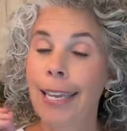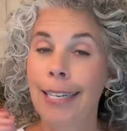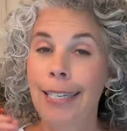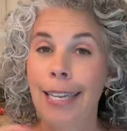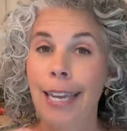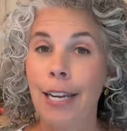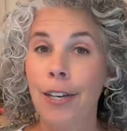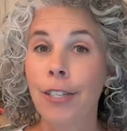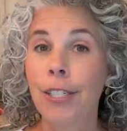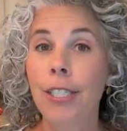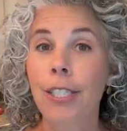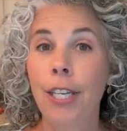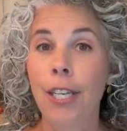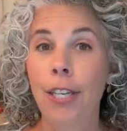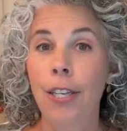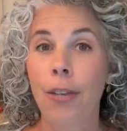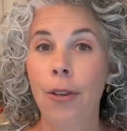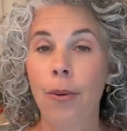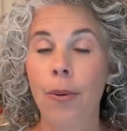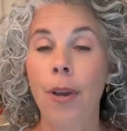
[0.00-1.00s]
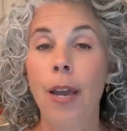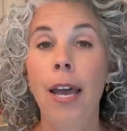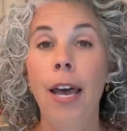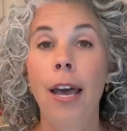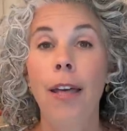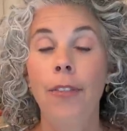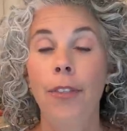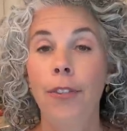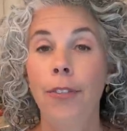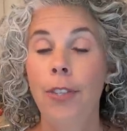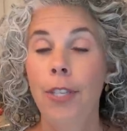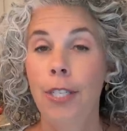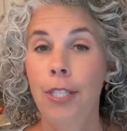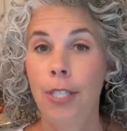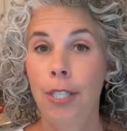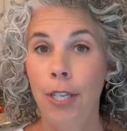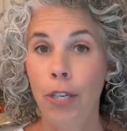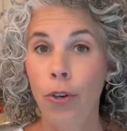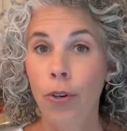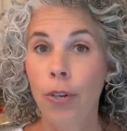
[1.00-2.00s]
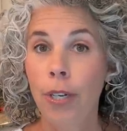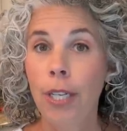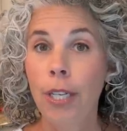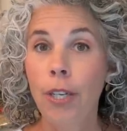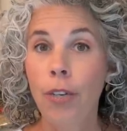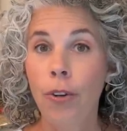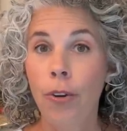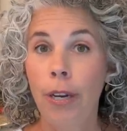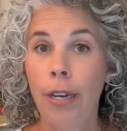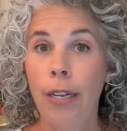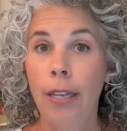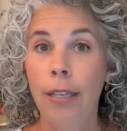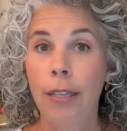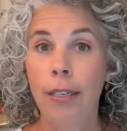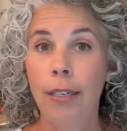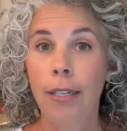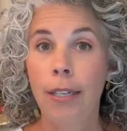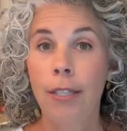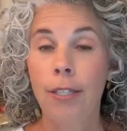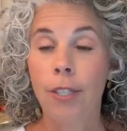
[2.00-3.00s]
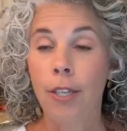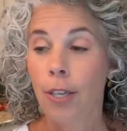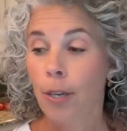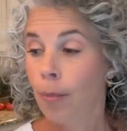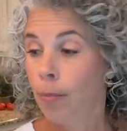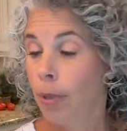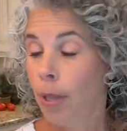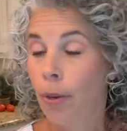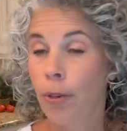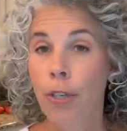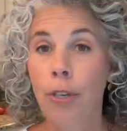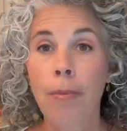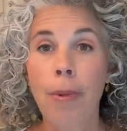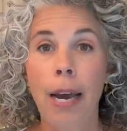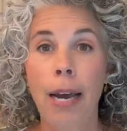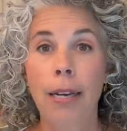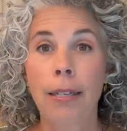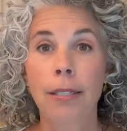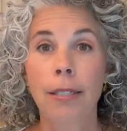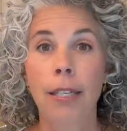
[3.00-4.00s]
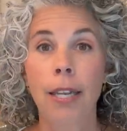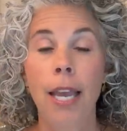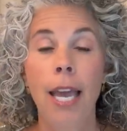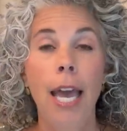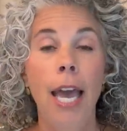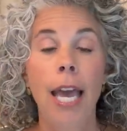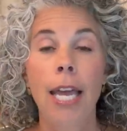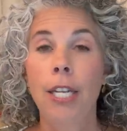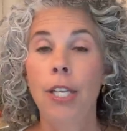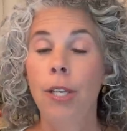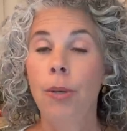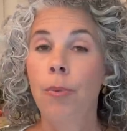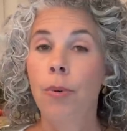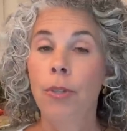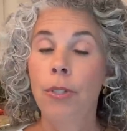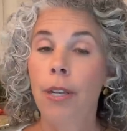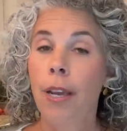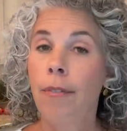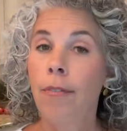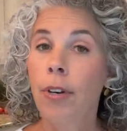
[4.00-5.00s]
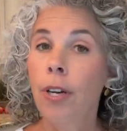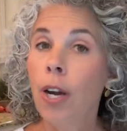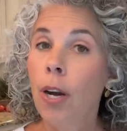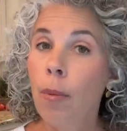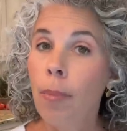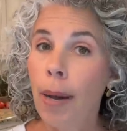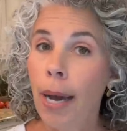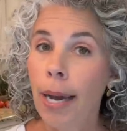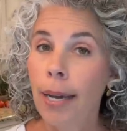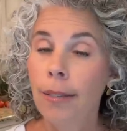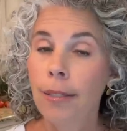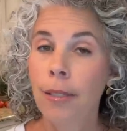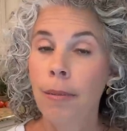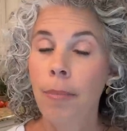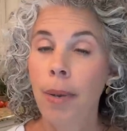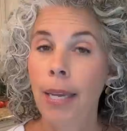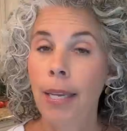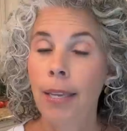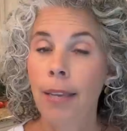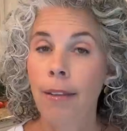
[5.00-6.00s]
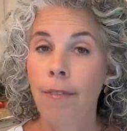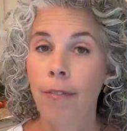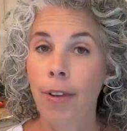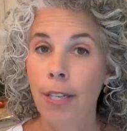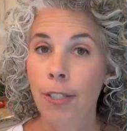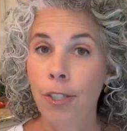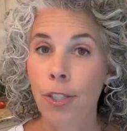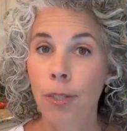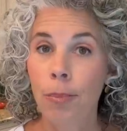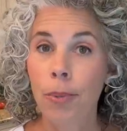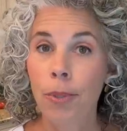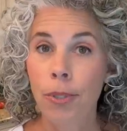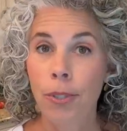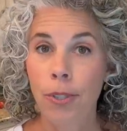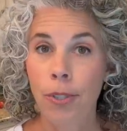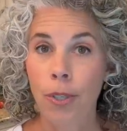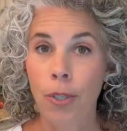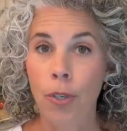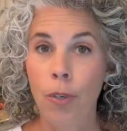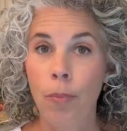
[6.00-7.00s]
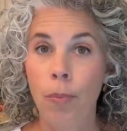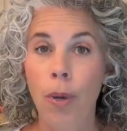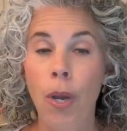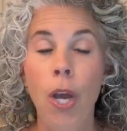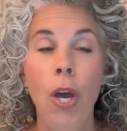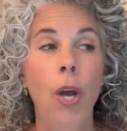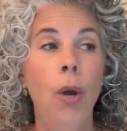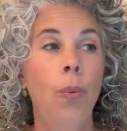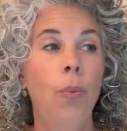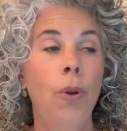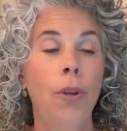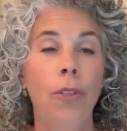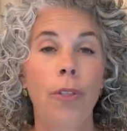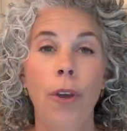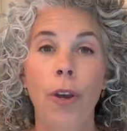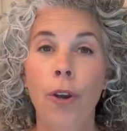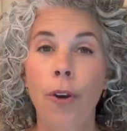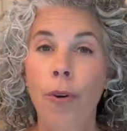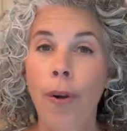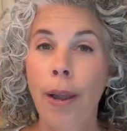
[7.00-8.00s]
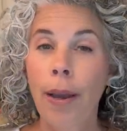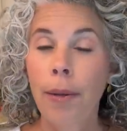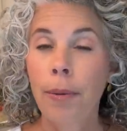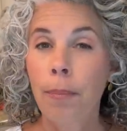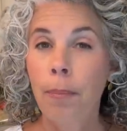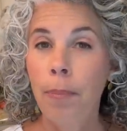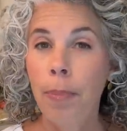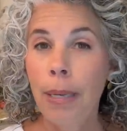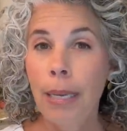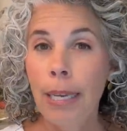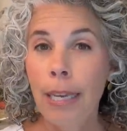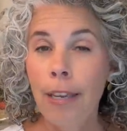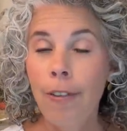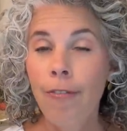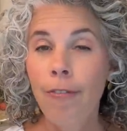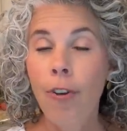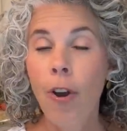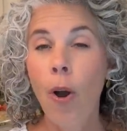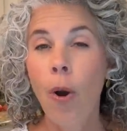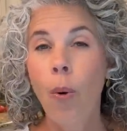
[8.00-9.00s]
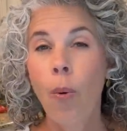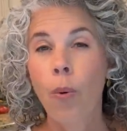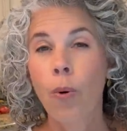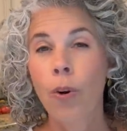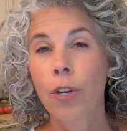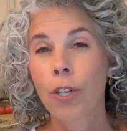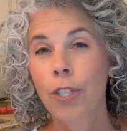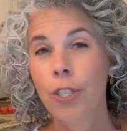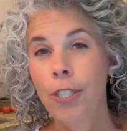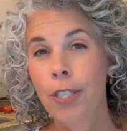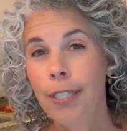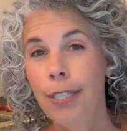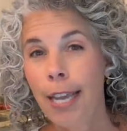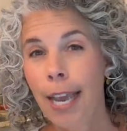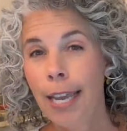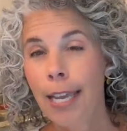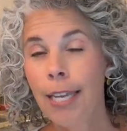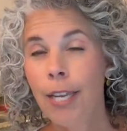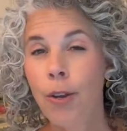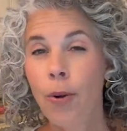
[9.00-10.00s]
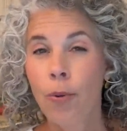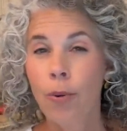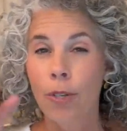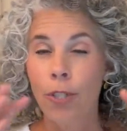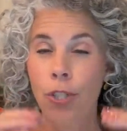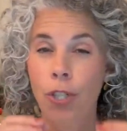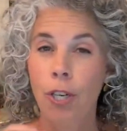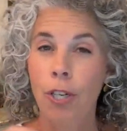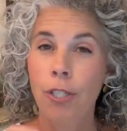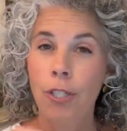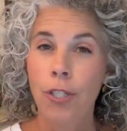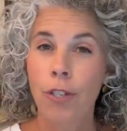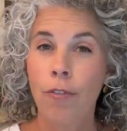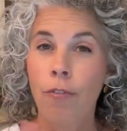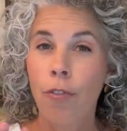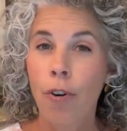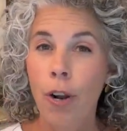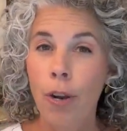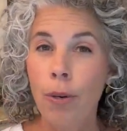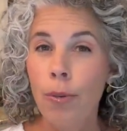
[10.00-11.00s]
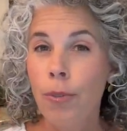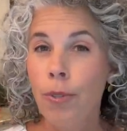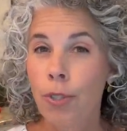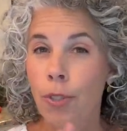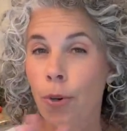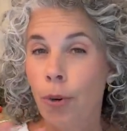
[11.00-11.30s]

guarantee you that the secret ingredient is going to blow your mind, and you will never go back to making vegetable soup with ground beef or steak or chunks of roast or